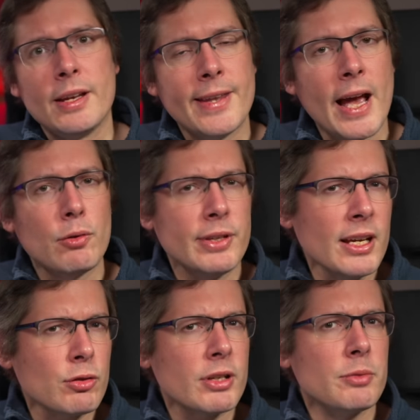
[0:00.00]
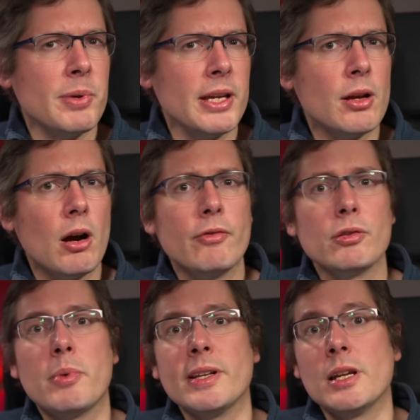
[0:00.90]
Now, the extra speed
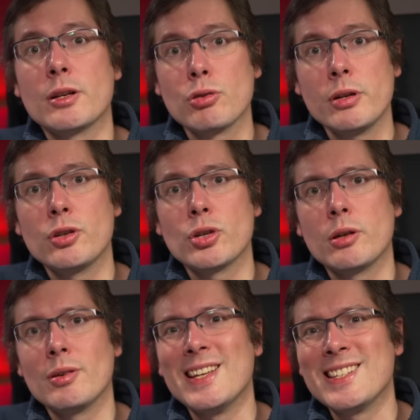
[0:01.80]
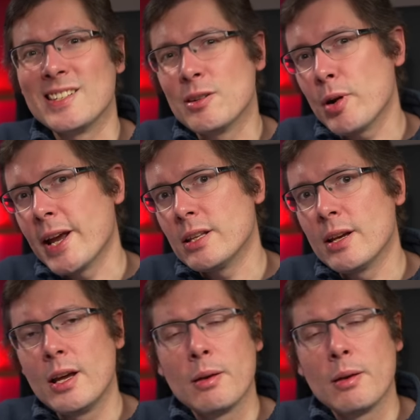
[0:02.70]
offered by the electronic shutter is great,